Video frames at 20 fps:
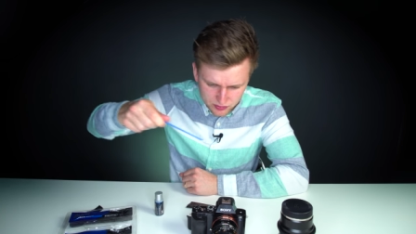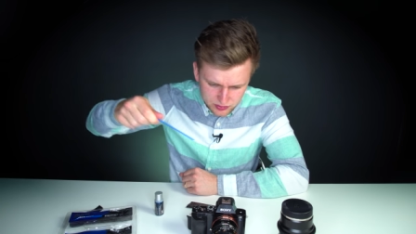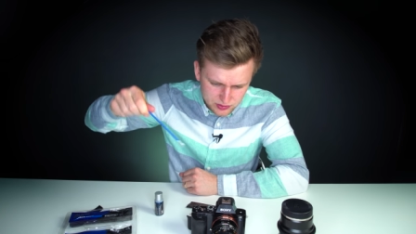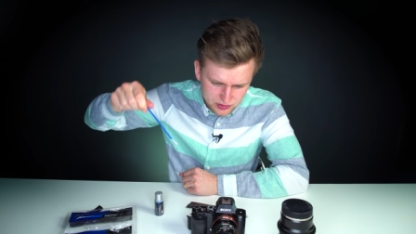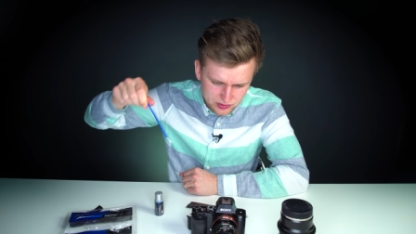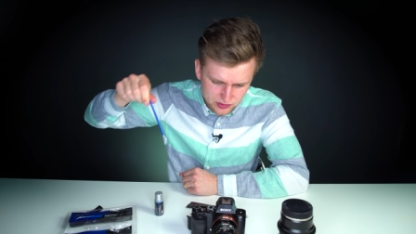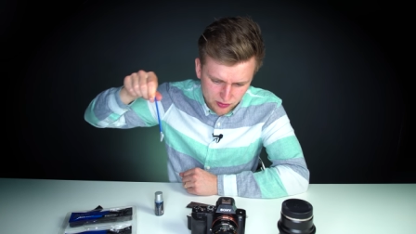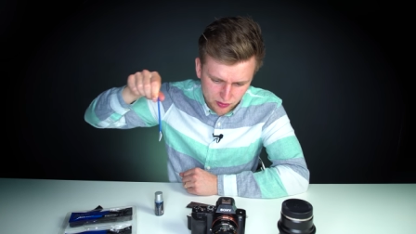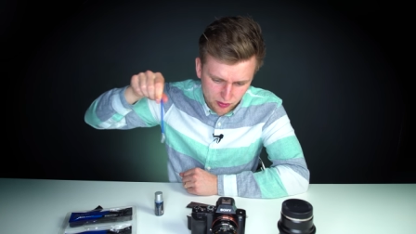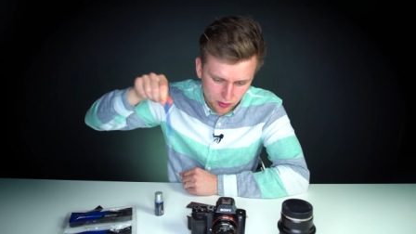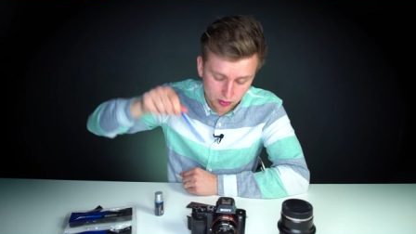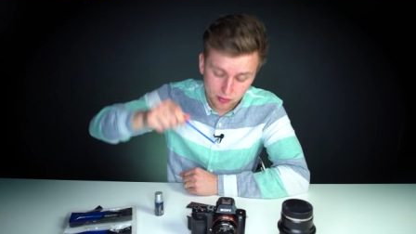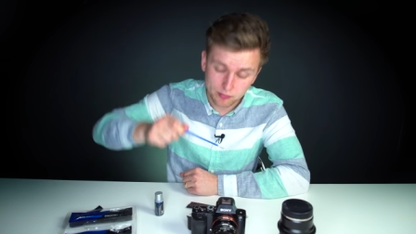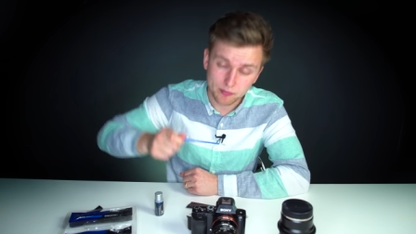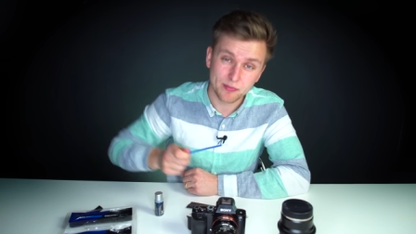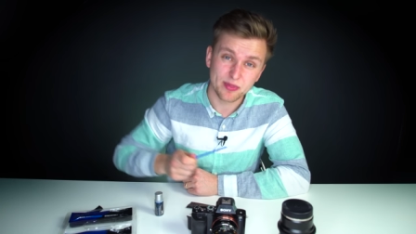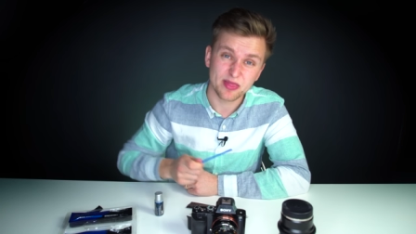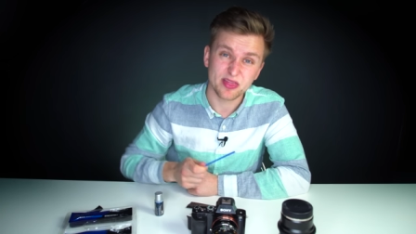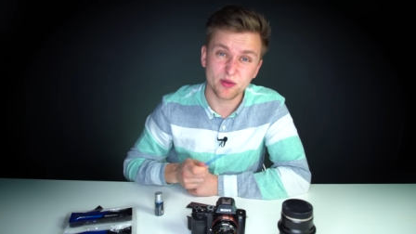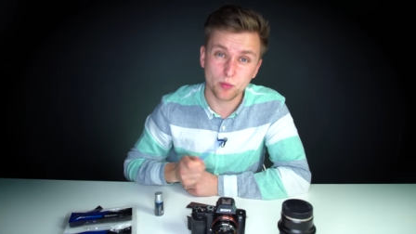dust or,
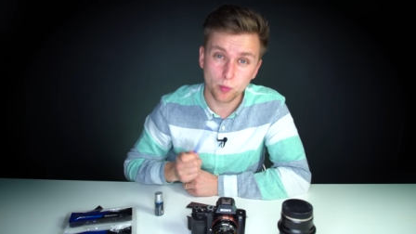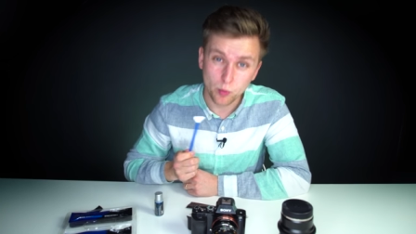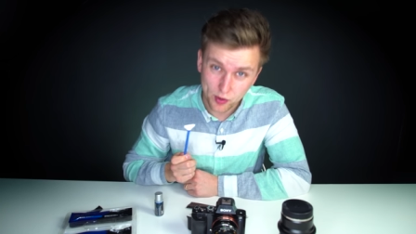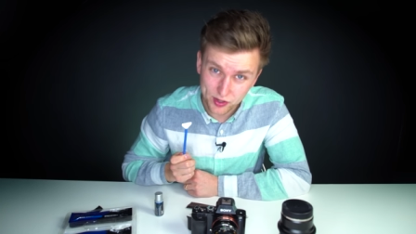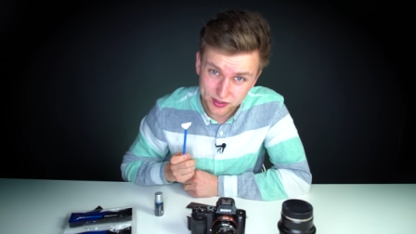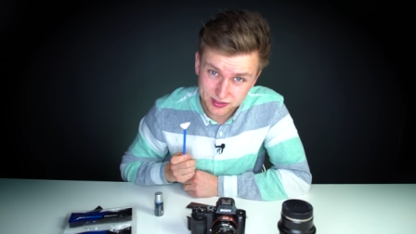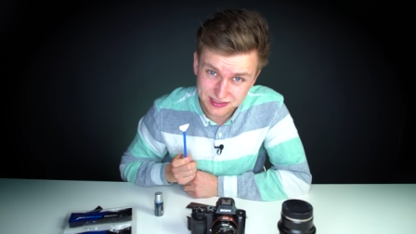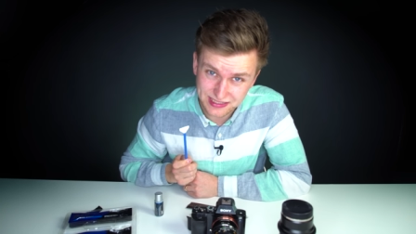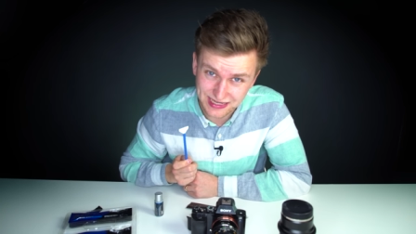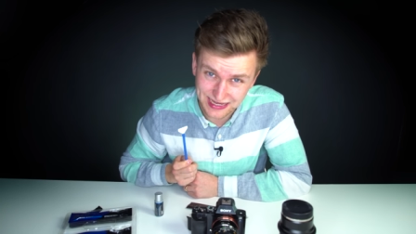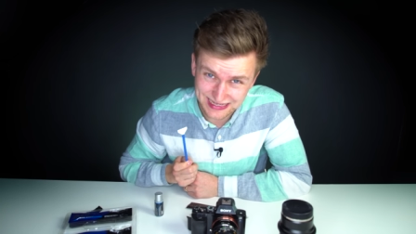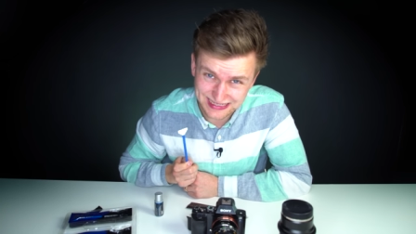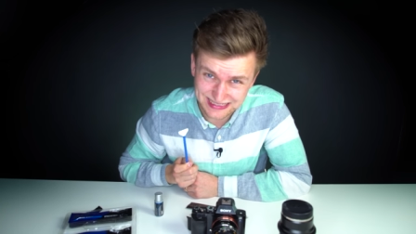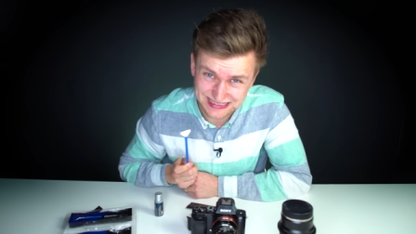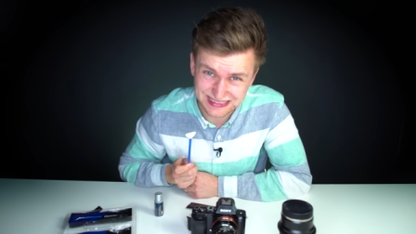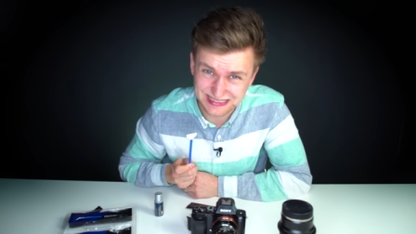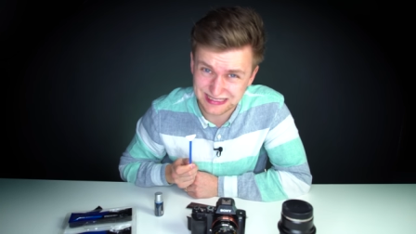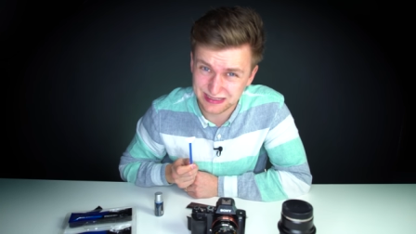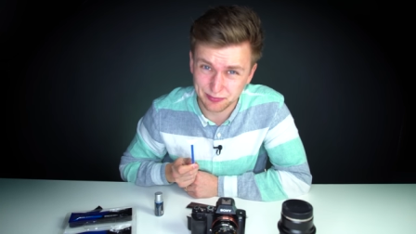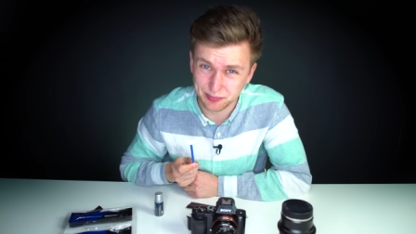the worst
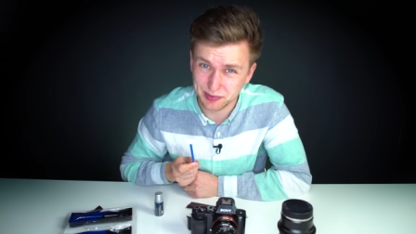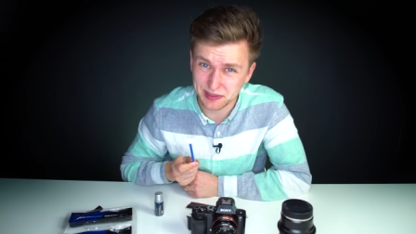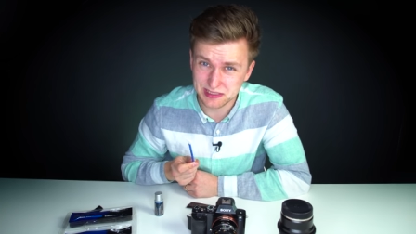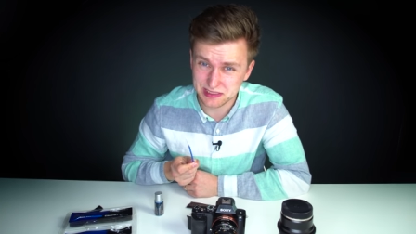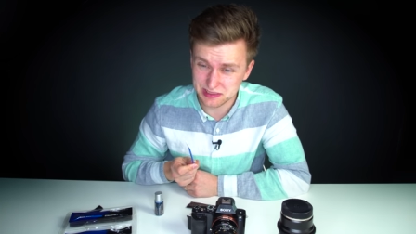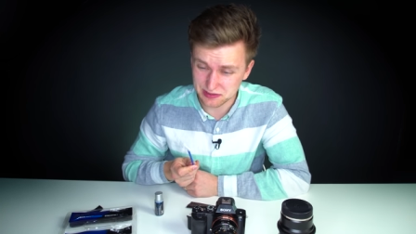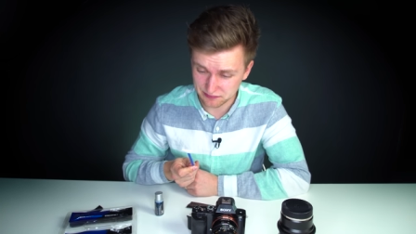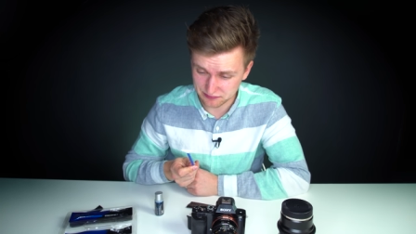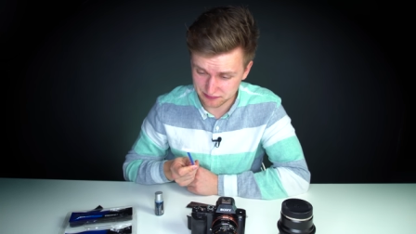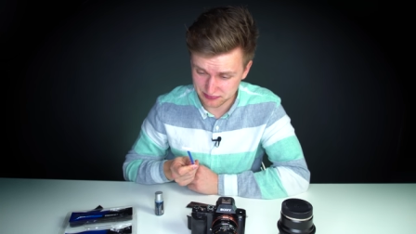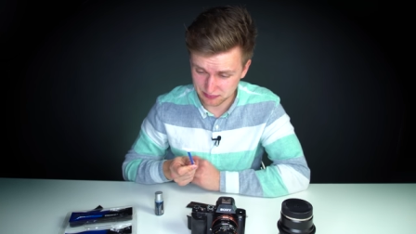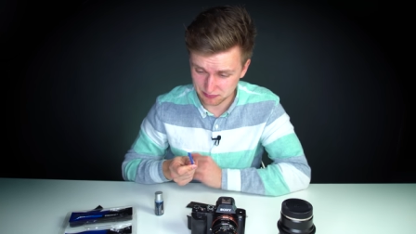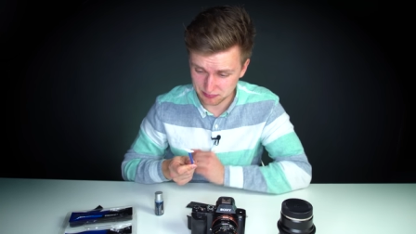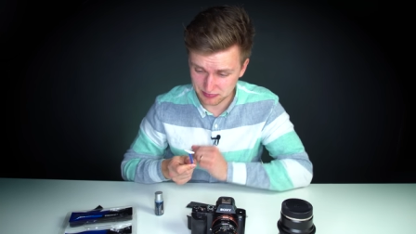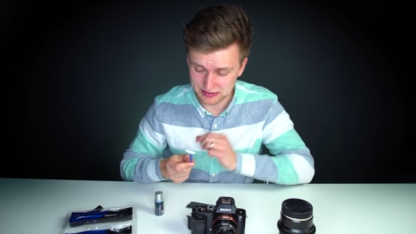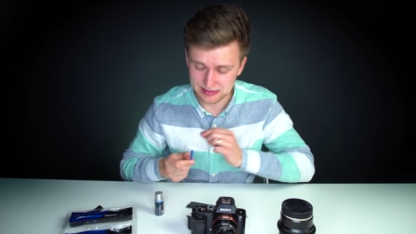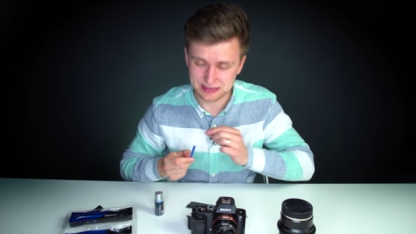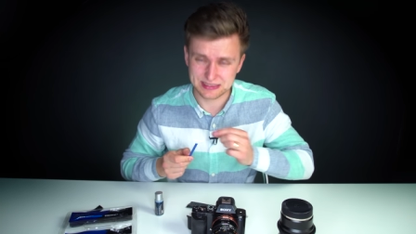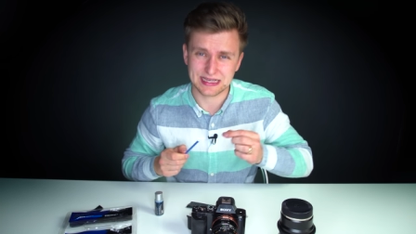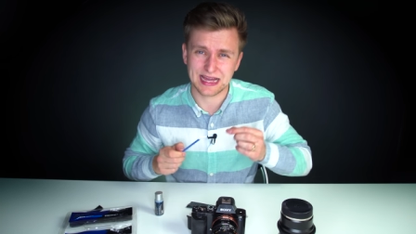case, a piece of
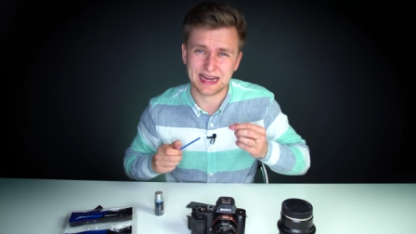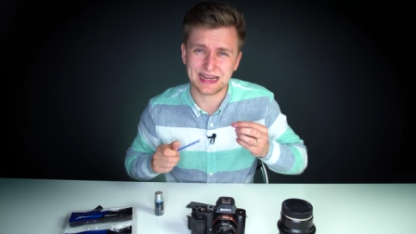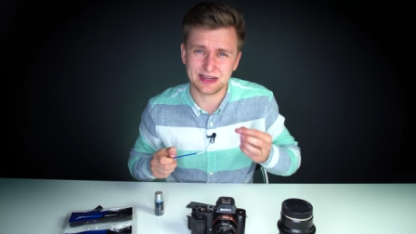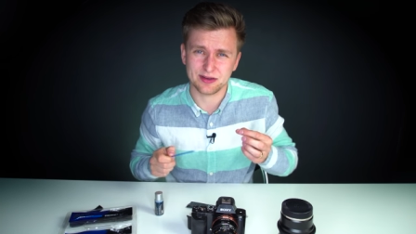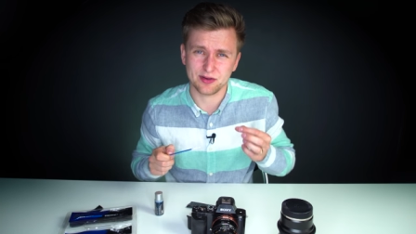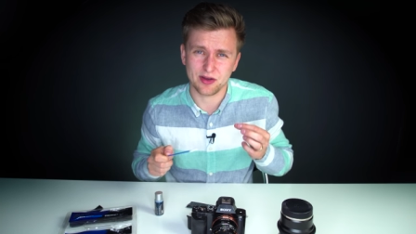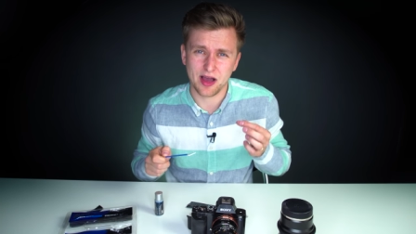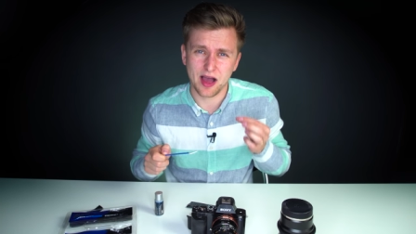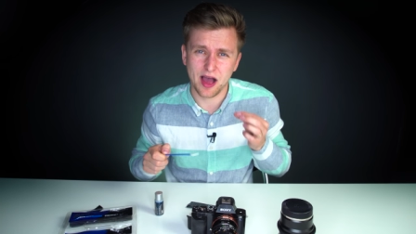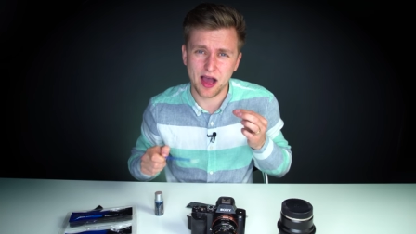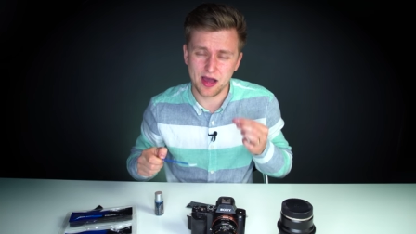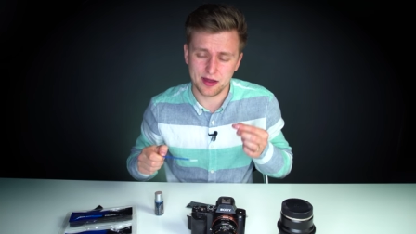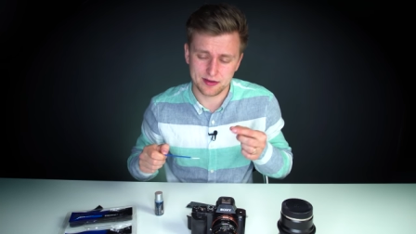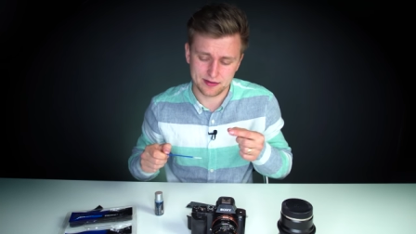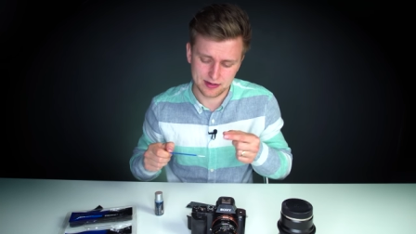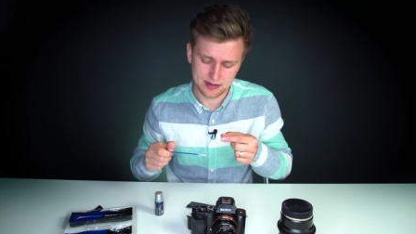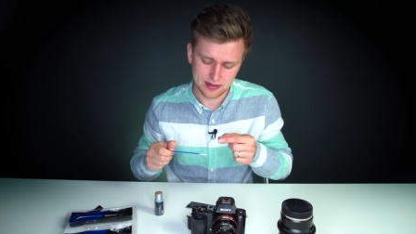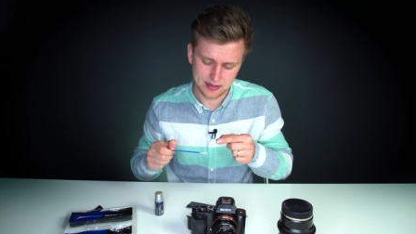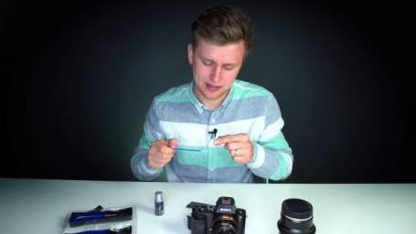something sand or hard